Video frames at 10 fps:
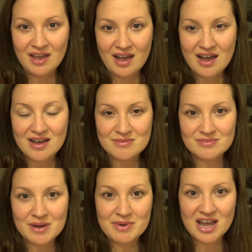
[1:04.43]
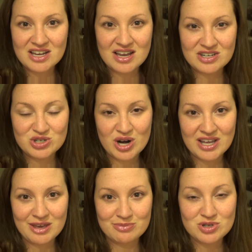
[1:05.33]
Um, I'm going to actually try
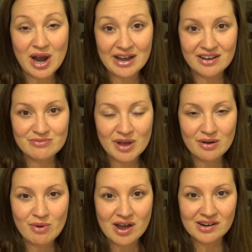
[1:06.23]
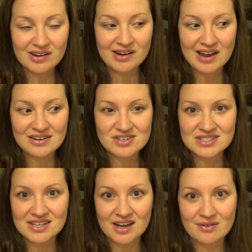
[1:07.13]
to keep track of my water and
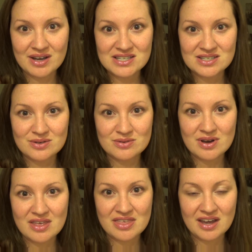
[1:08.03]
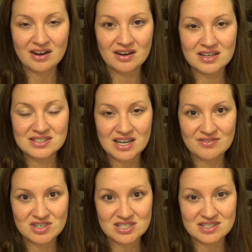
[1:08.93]
just see how I do there
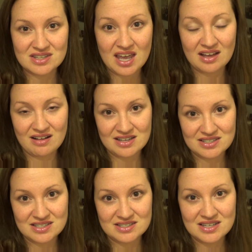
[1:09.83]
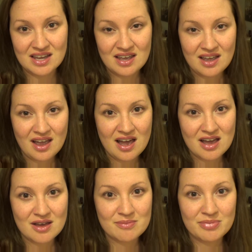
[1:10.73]
instead of just eight glasses
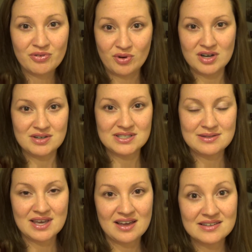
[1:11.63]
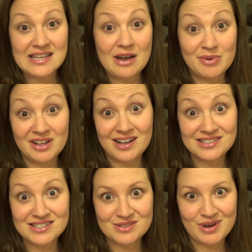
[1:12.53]
um, before I drink something else. How many
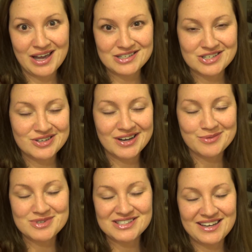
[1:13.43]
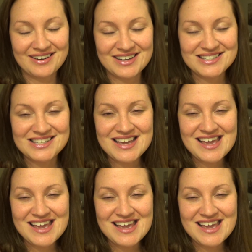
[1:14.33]
glasses do I actually drink? I'm just curious.